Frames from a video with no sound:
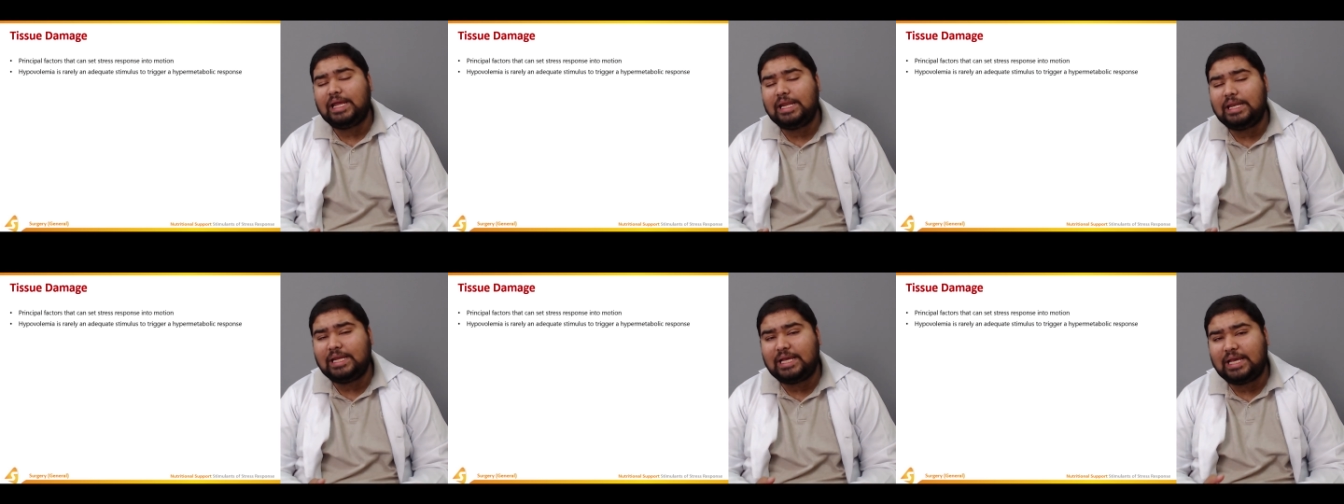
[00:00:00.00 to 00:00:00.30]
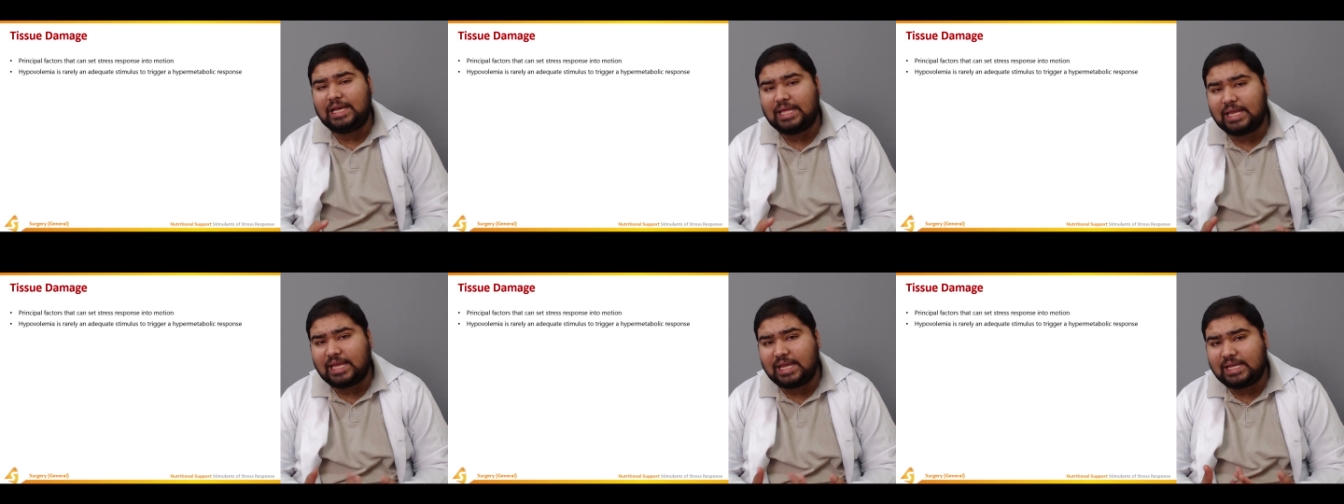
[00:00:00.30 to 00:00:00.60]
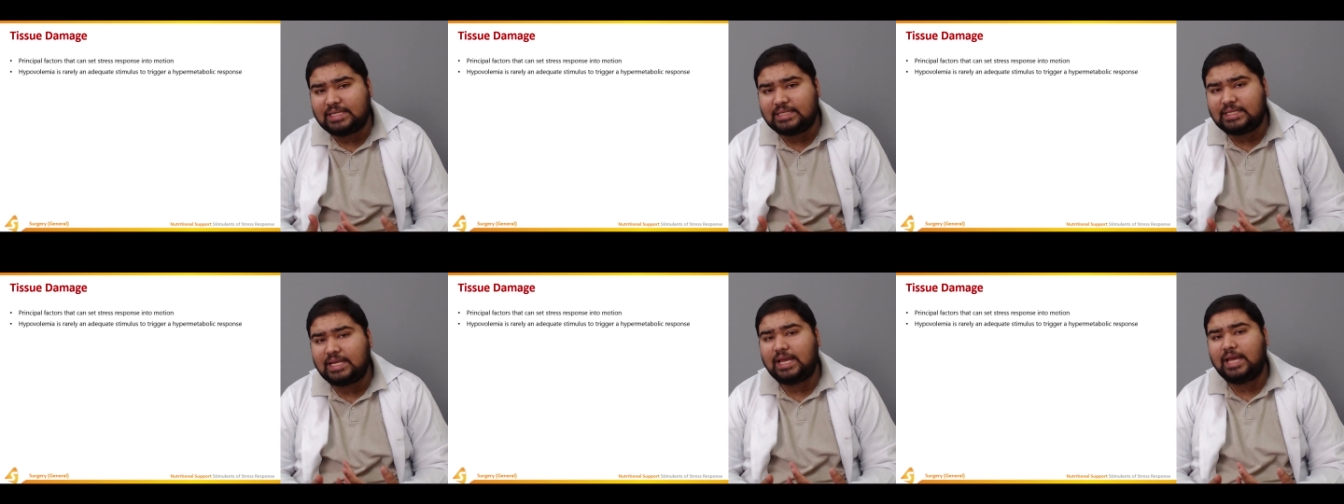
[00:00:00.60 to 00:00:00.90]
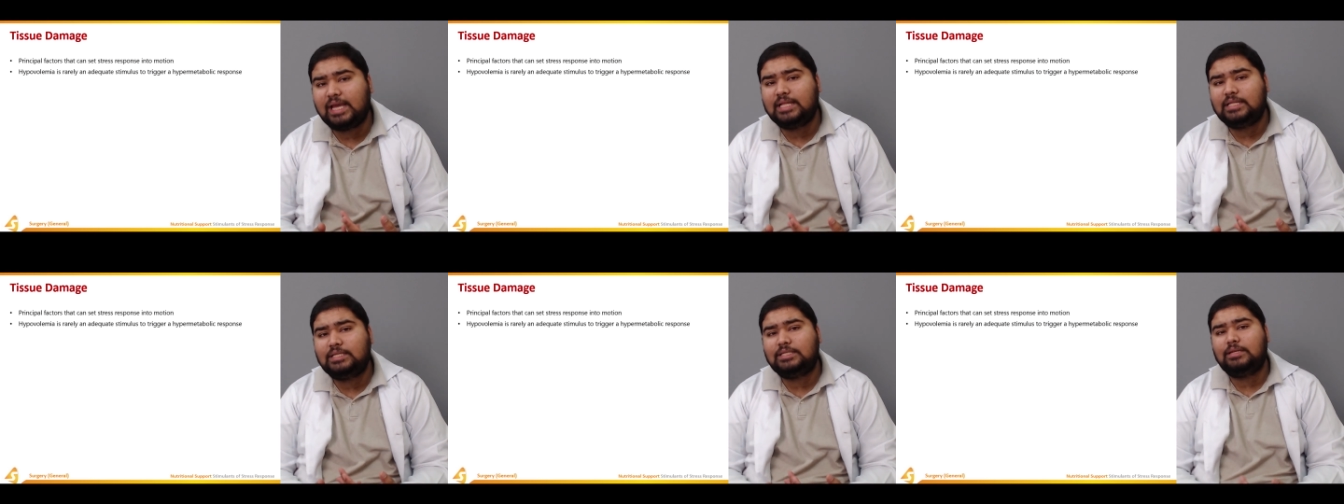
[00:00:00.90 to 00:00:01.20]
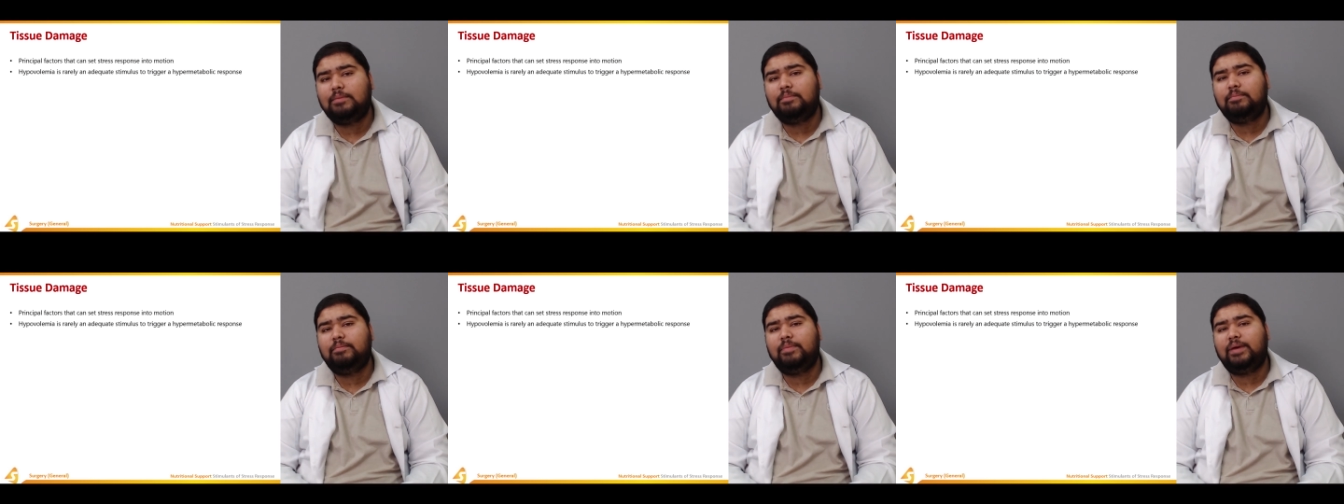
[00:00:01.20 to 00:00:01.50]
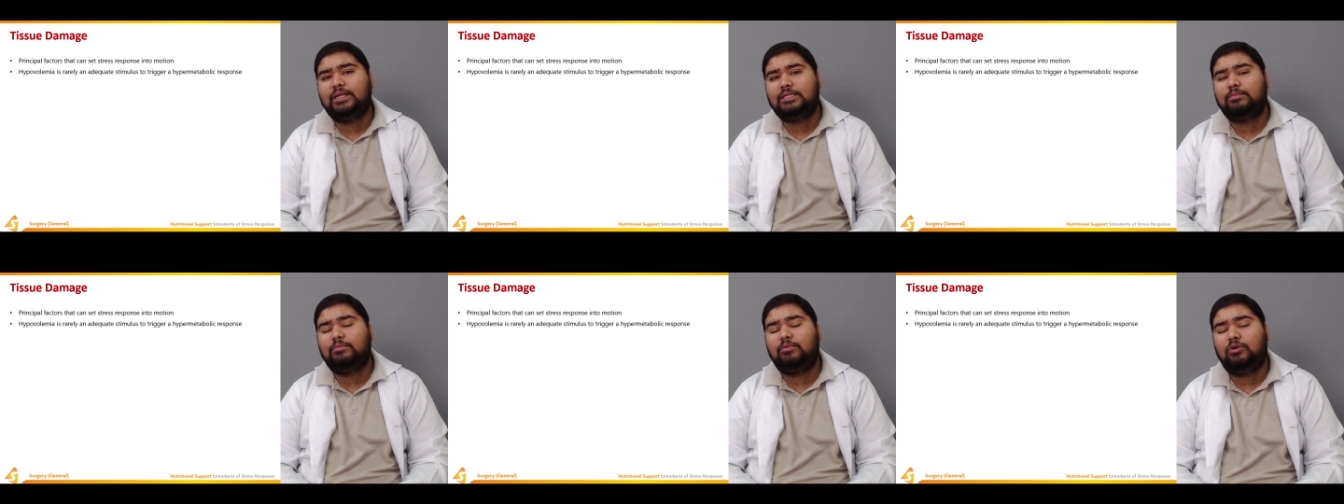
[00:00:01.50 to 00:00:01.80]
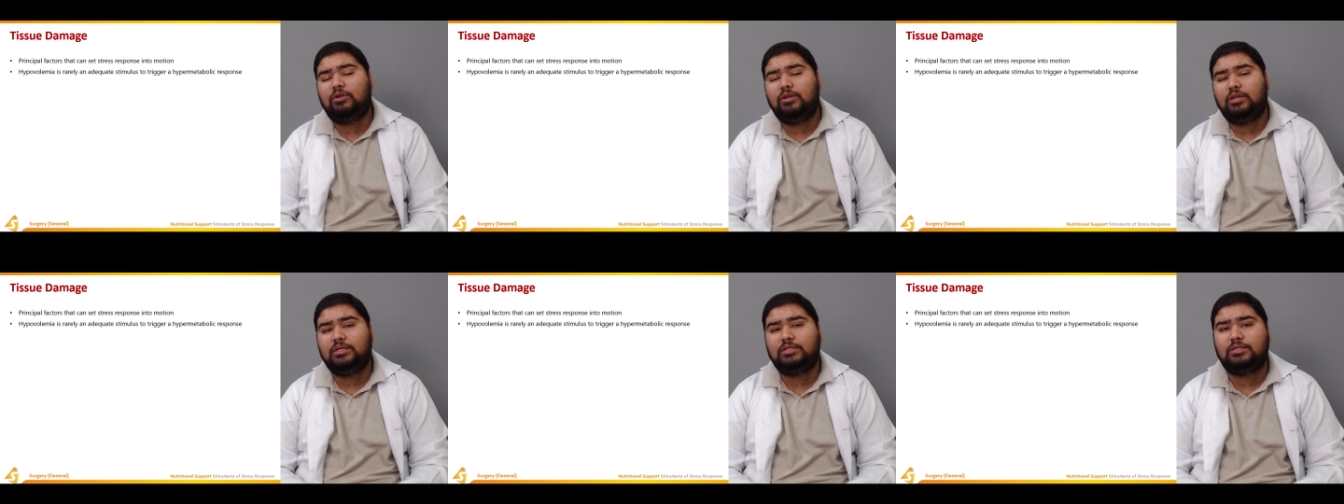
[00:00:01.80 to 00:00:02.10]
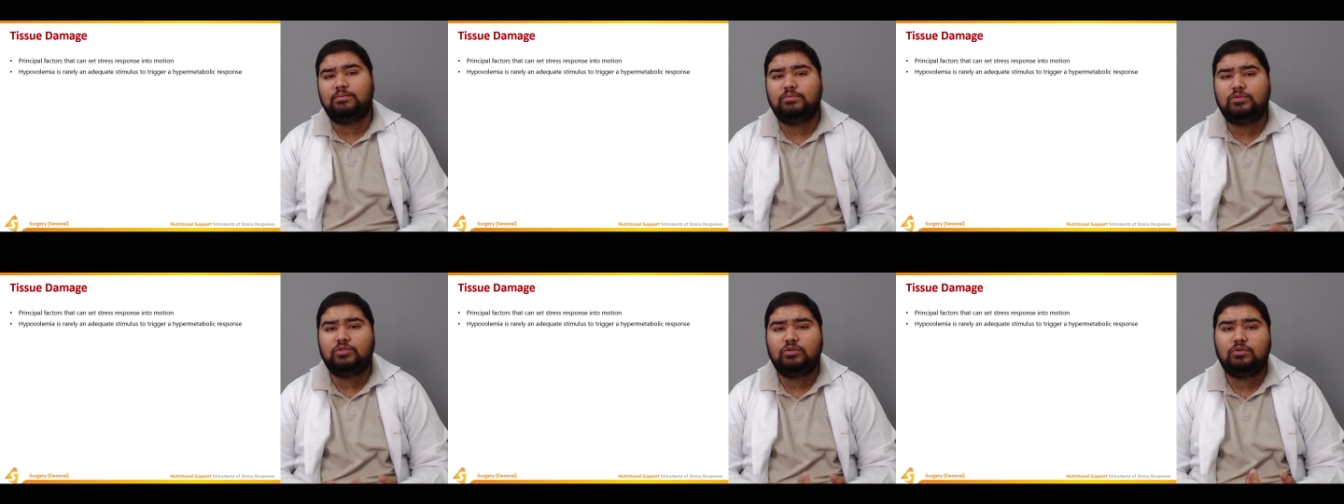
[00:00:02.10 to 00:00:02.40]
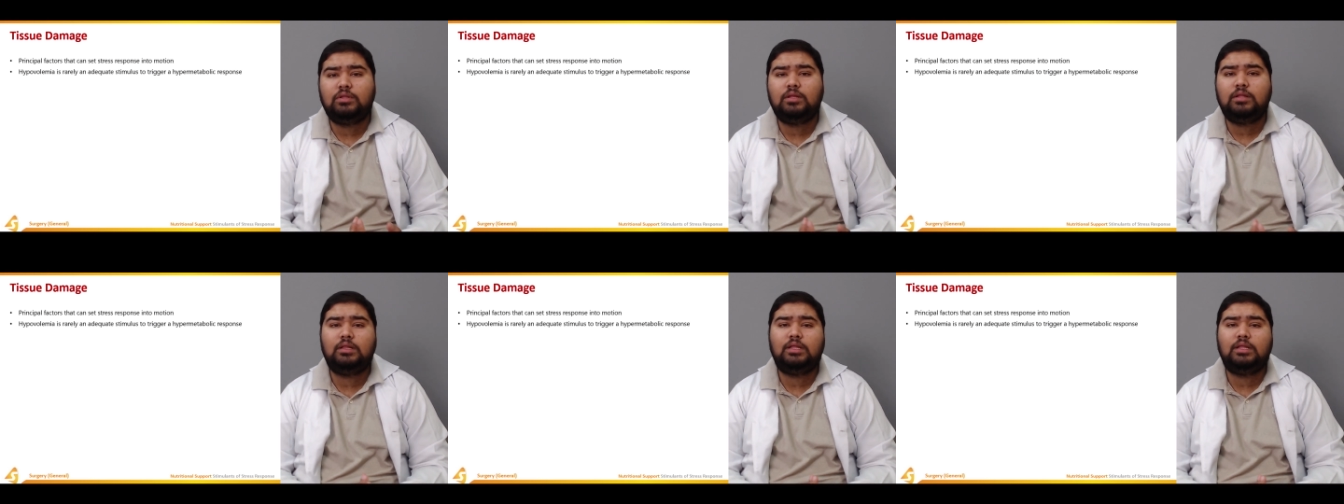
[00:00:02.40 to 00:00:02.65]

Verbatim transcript: increasing its metabolism so the,